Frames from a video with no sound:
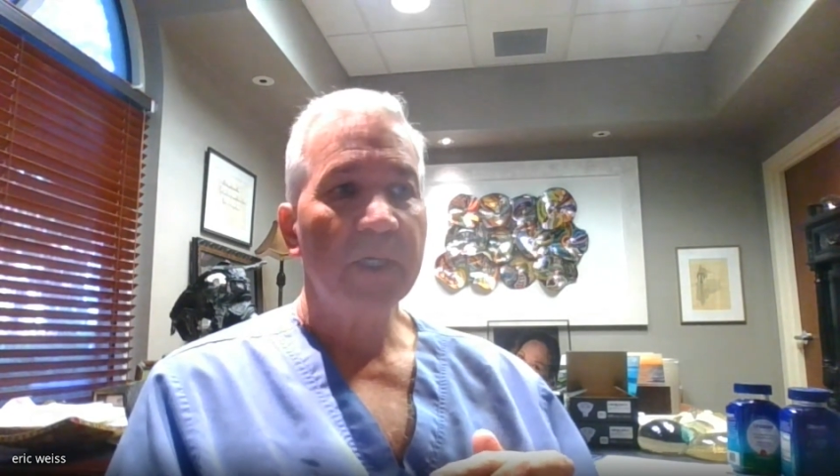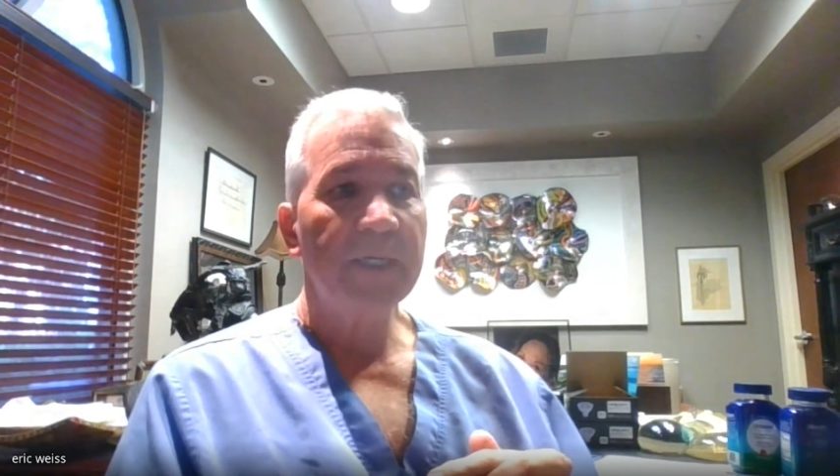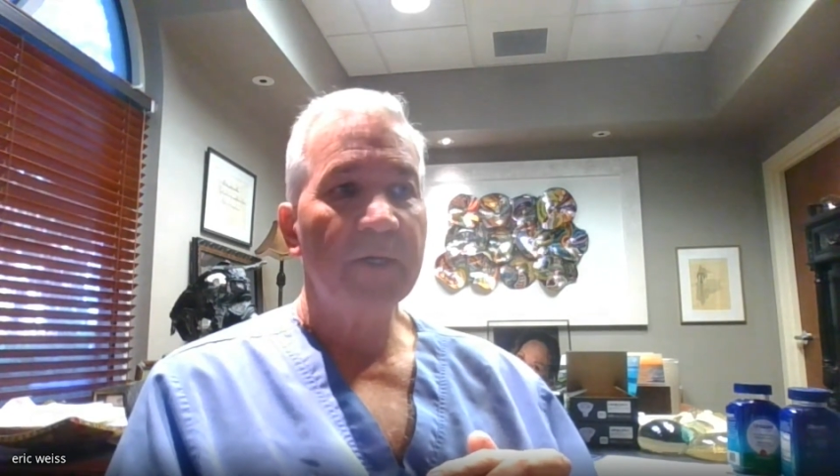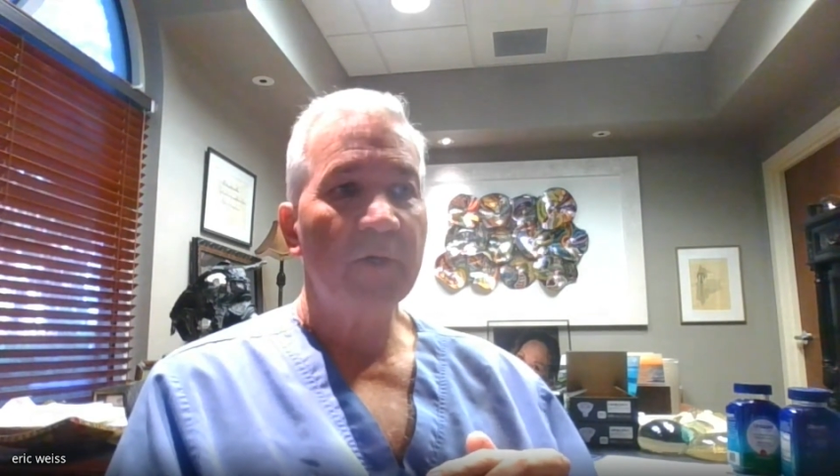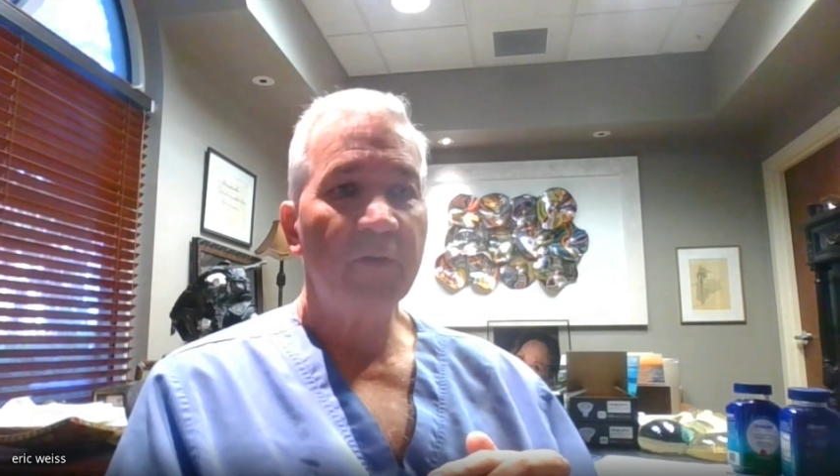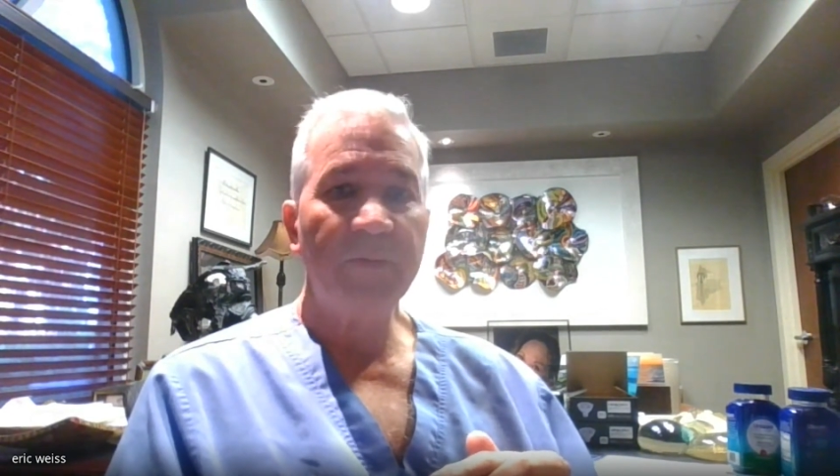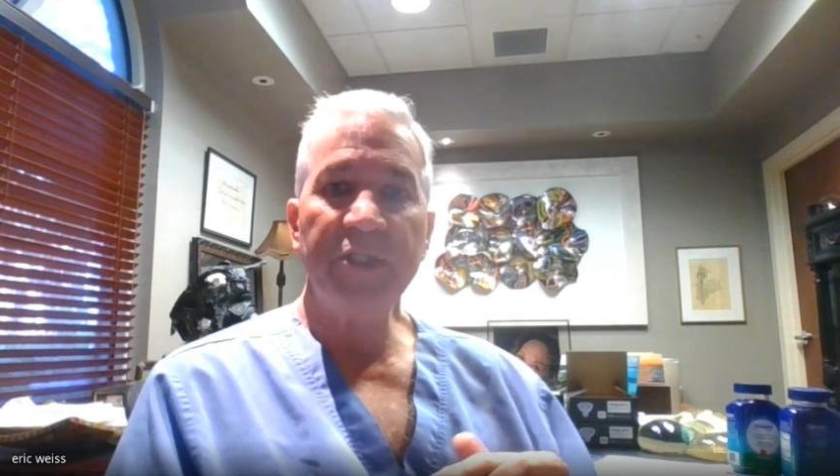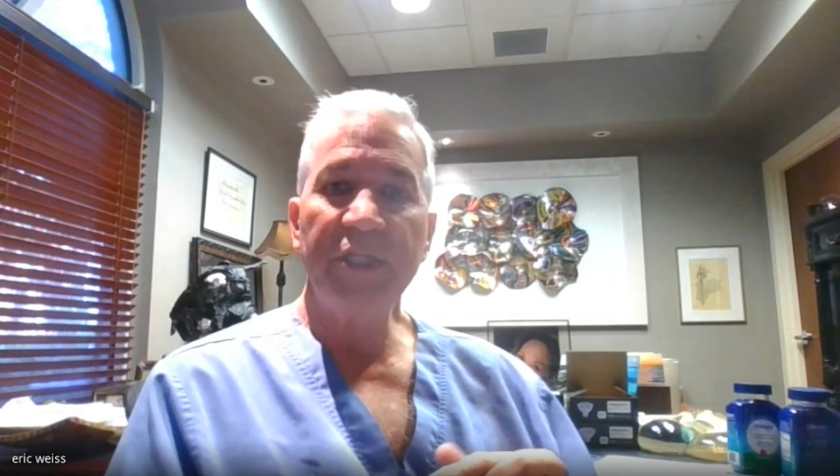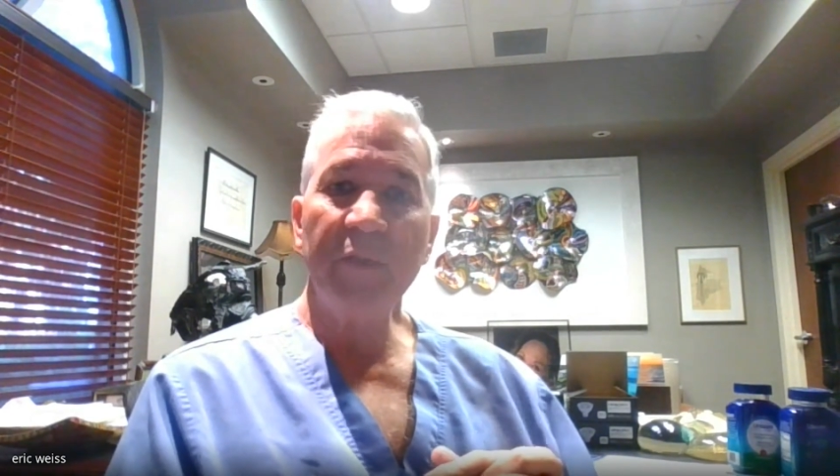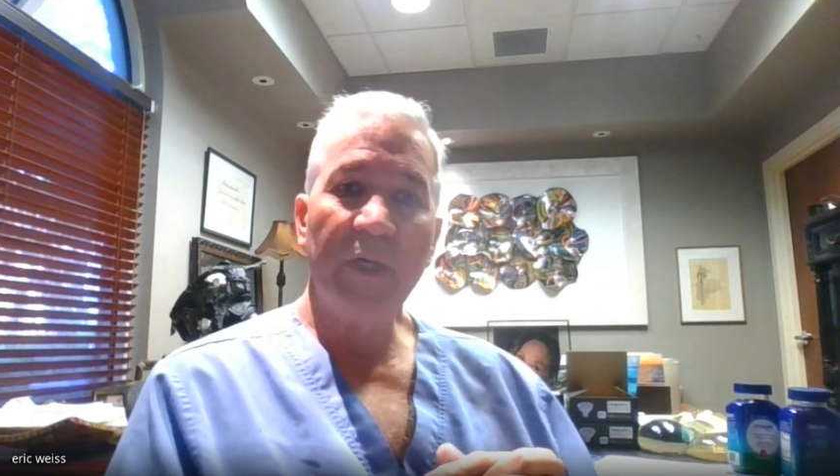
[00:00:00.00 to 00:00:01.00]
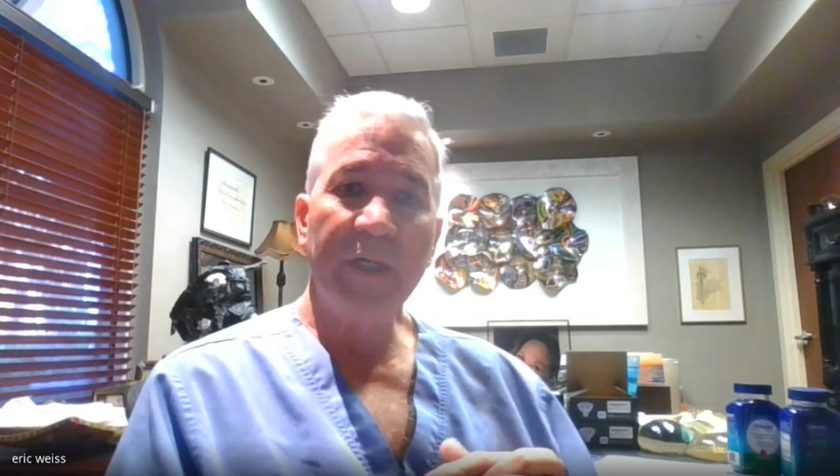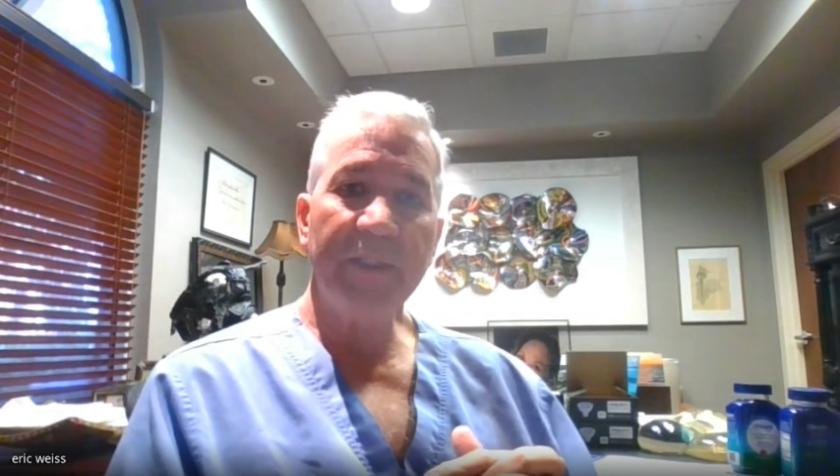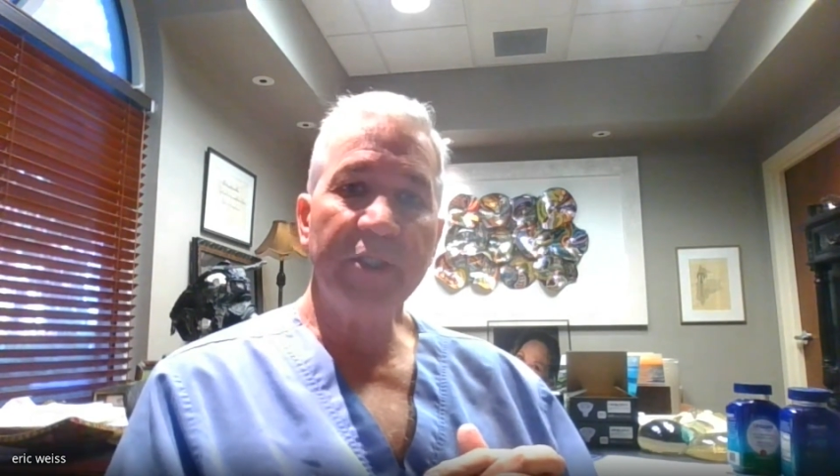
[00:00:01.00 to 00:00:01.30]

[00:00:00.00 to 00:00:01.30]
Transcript: the G1 to